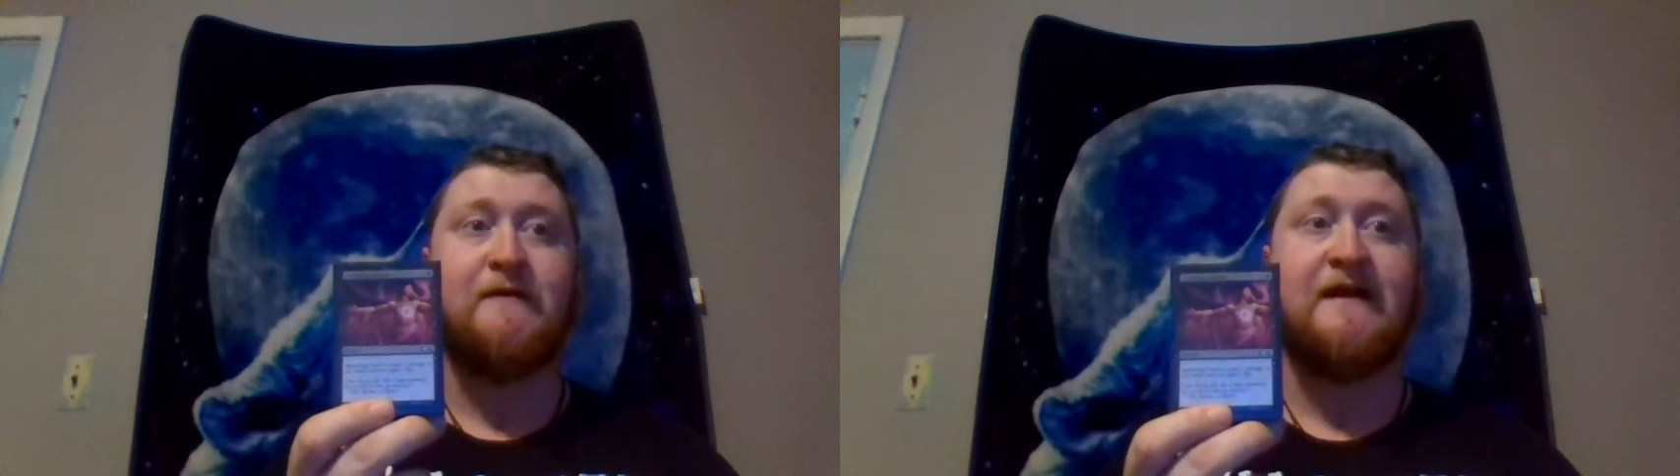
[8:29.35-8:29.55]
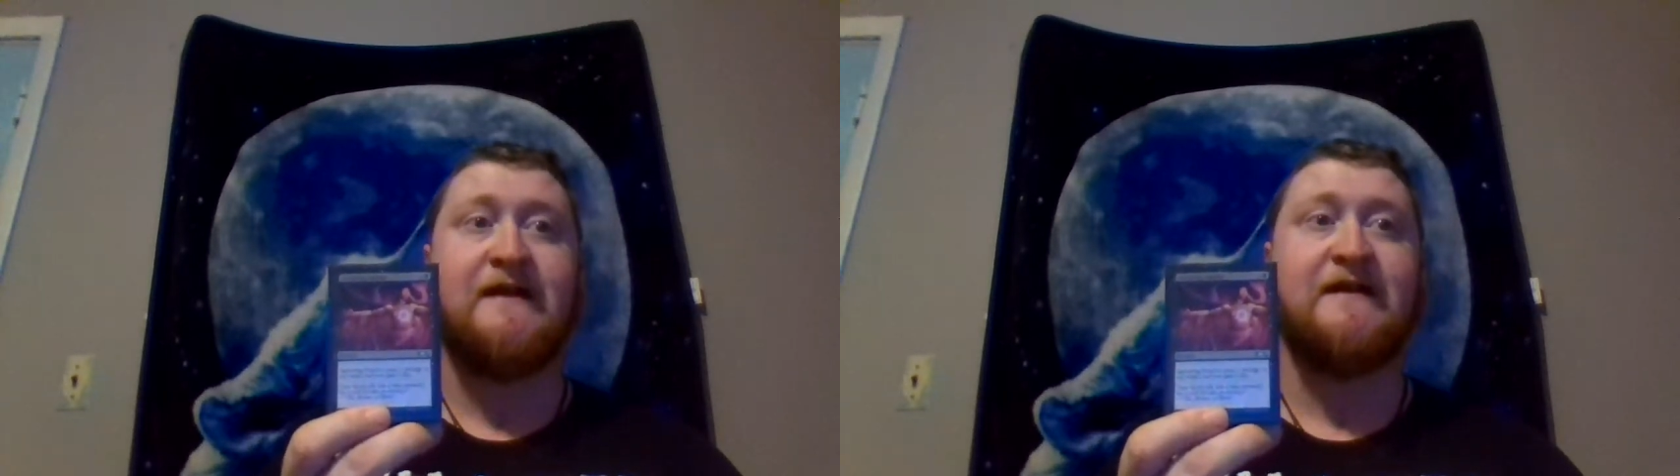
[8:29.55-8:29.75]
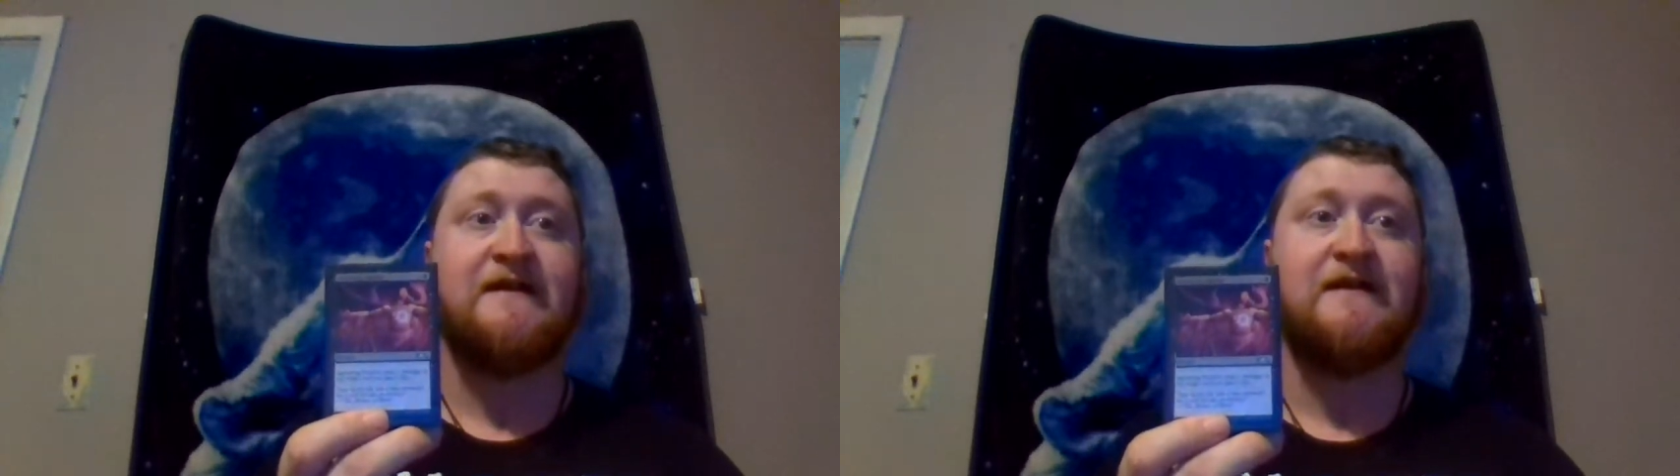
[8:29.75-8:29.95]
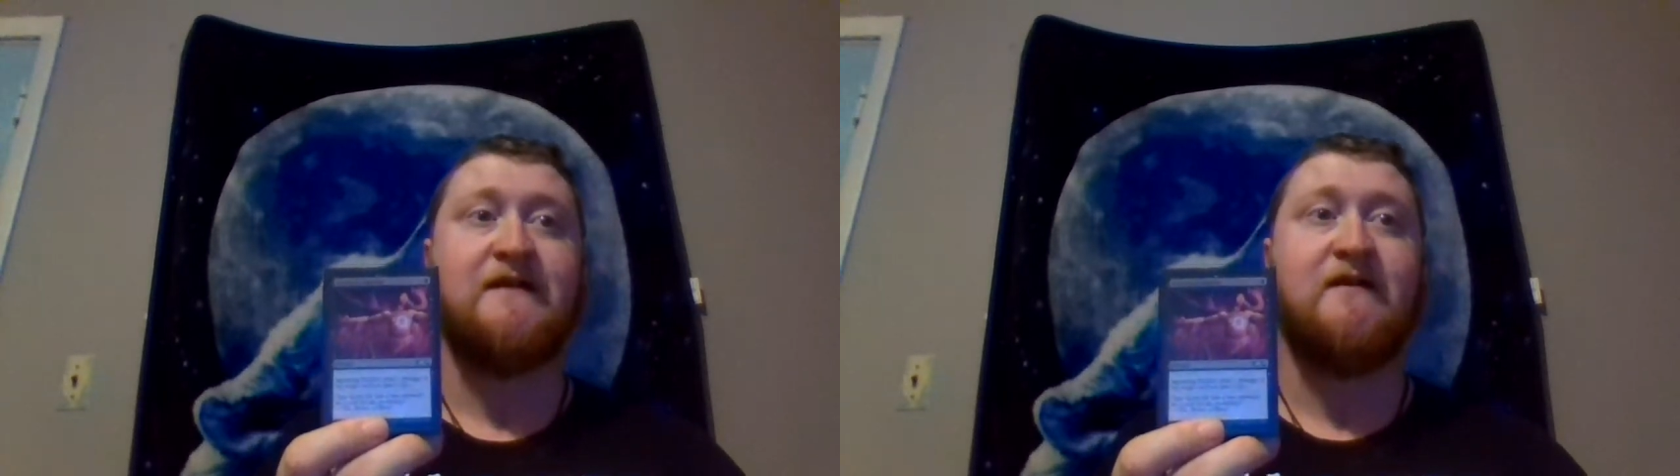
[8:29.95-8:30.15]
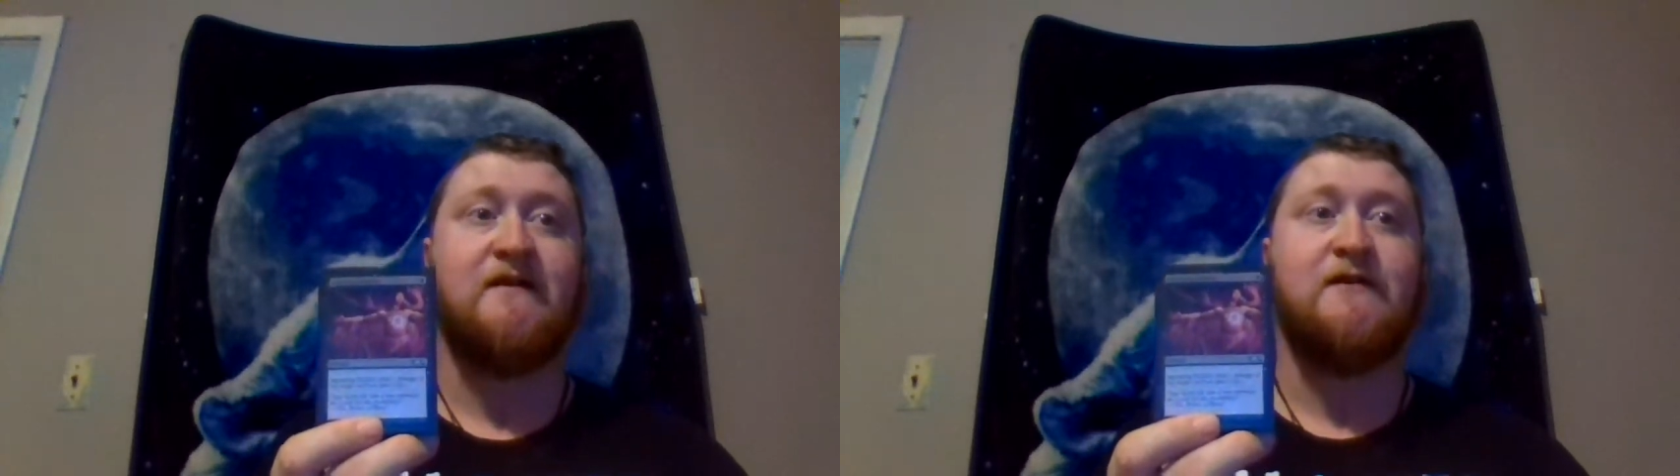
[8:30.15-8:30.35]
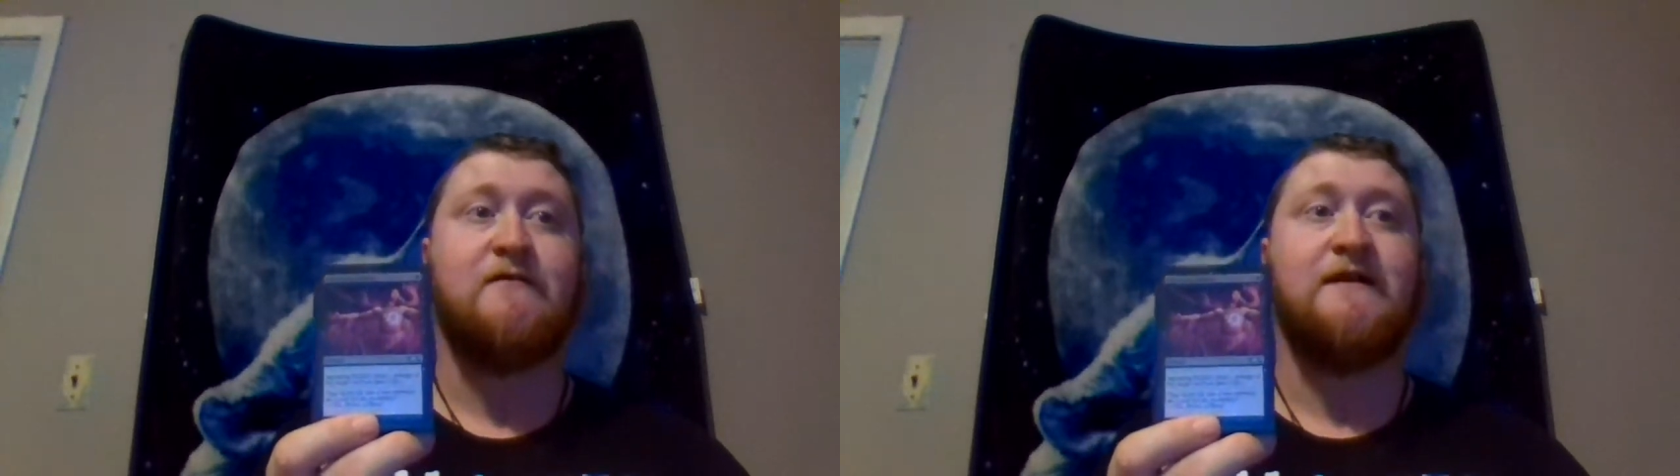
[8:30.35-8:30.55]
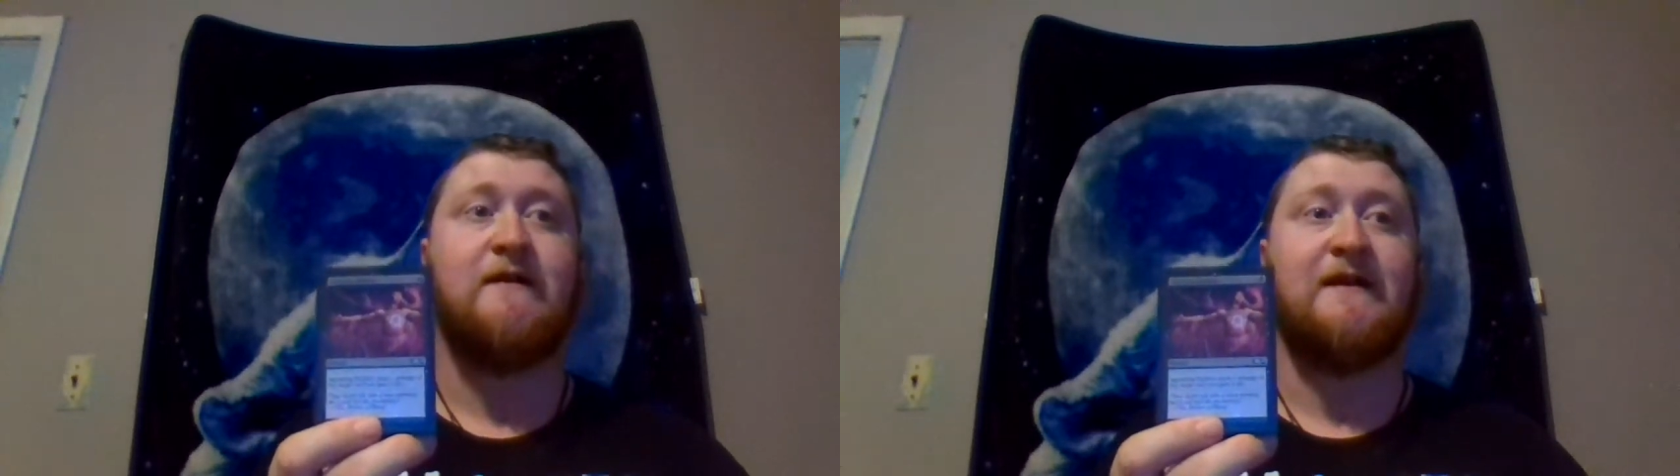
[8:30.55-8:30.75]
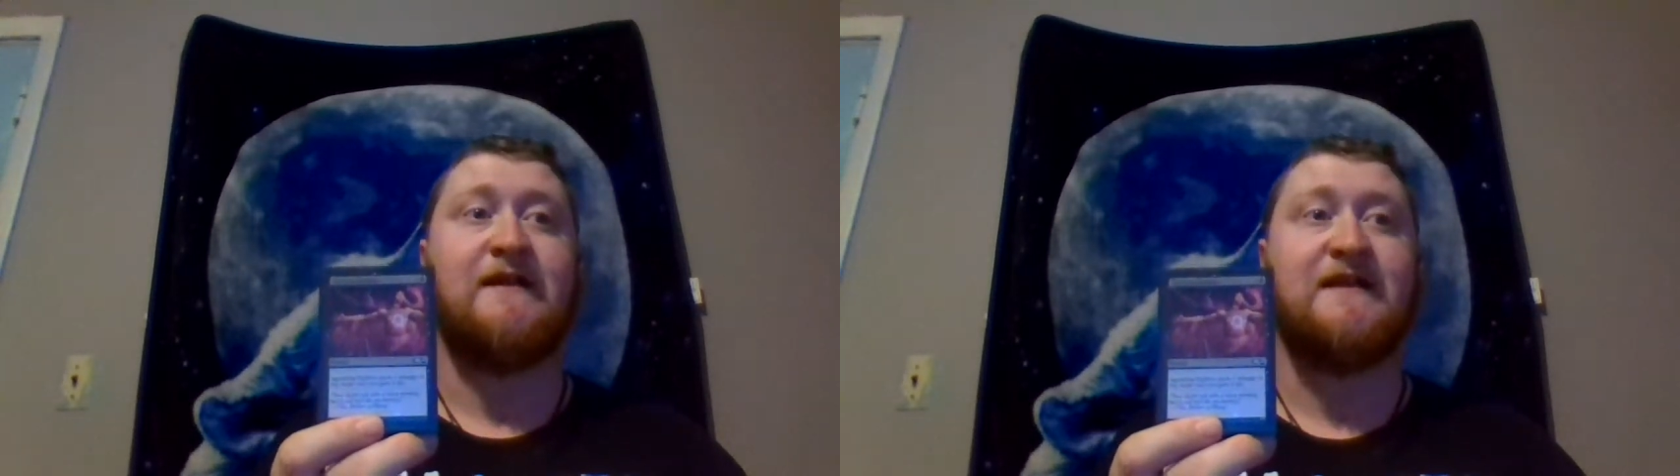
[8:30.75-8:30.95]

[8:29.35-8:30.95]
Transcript: dealing